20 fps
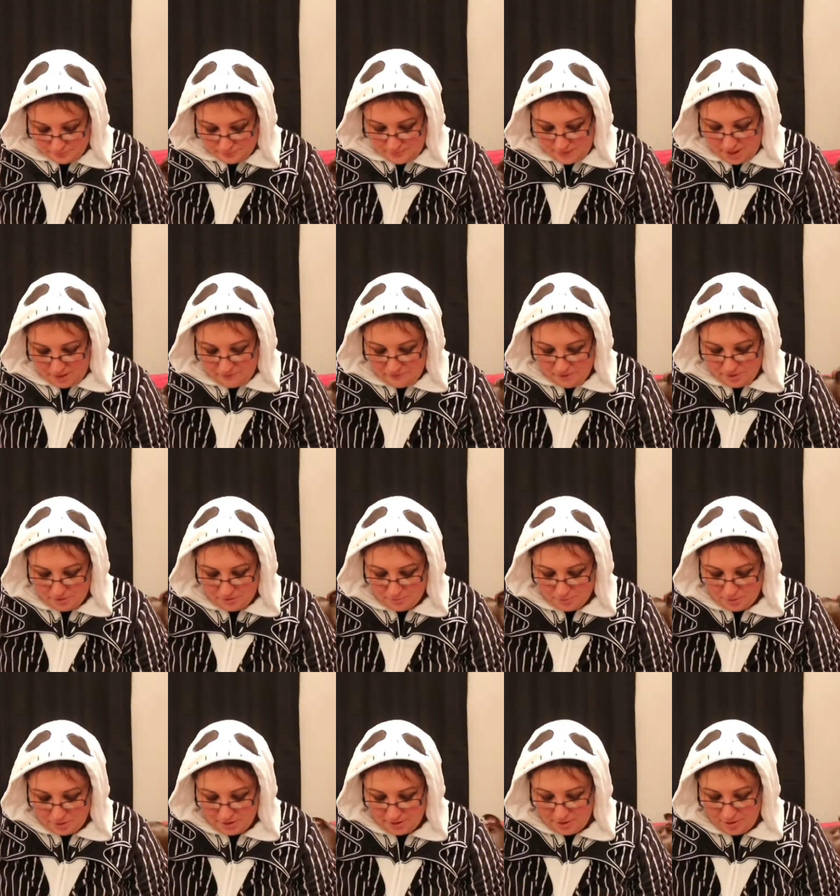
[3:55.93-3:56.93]
They feel
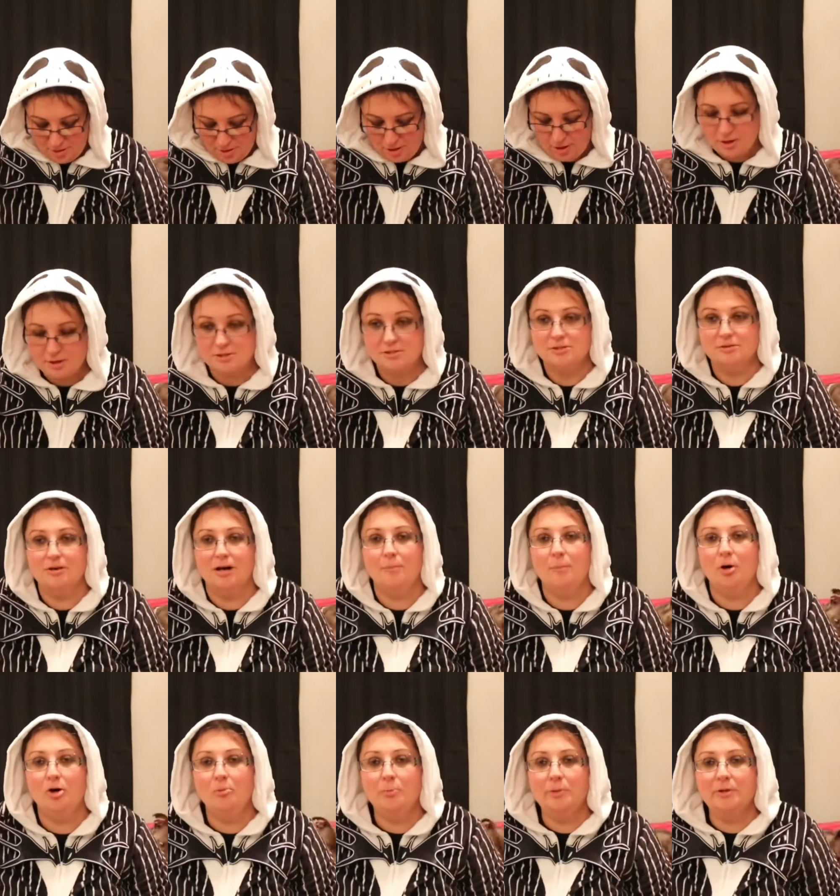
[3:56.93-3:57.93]
really hard, so I'm
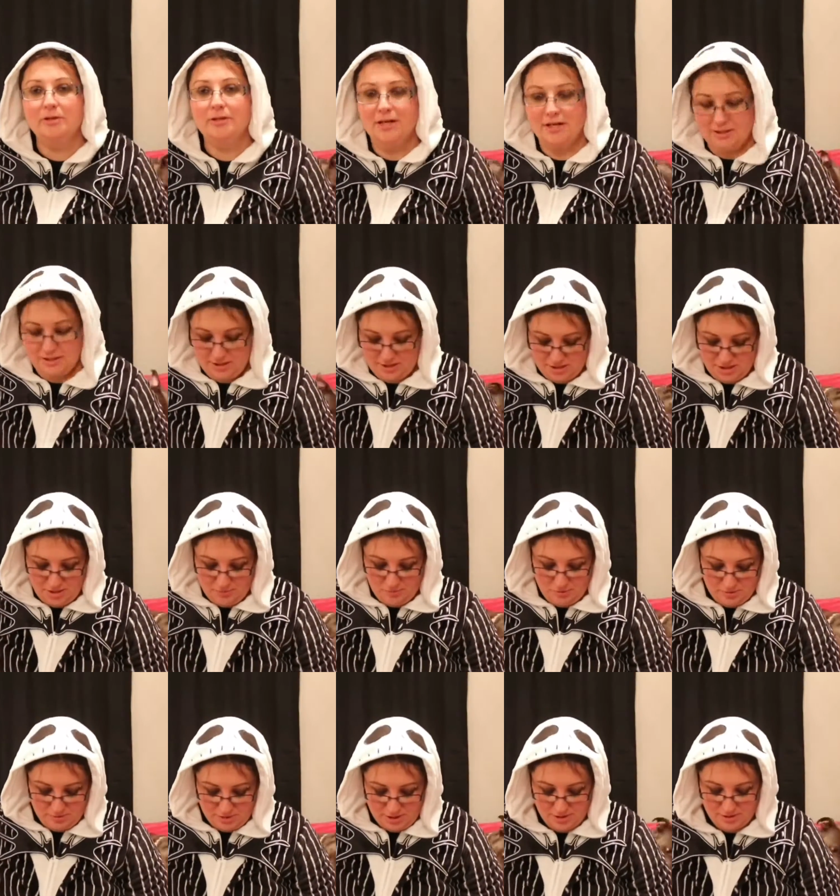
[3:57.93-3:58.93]
hoping that like she
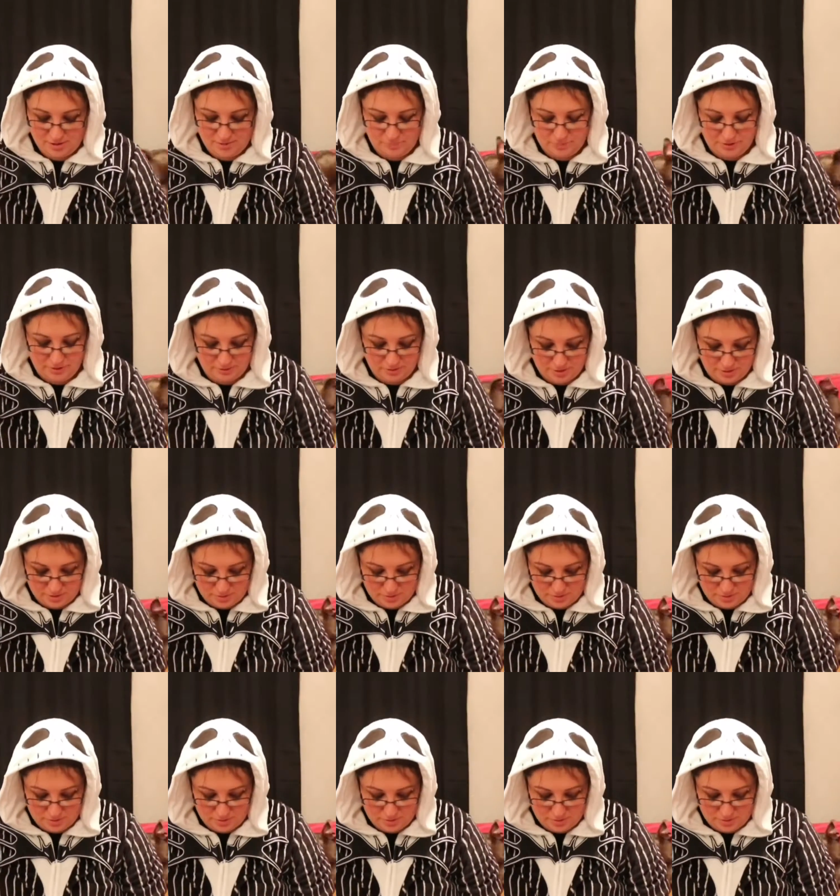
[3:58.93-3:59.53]
won't tear up any of her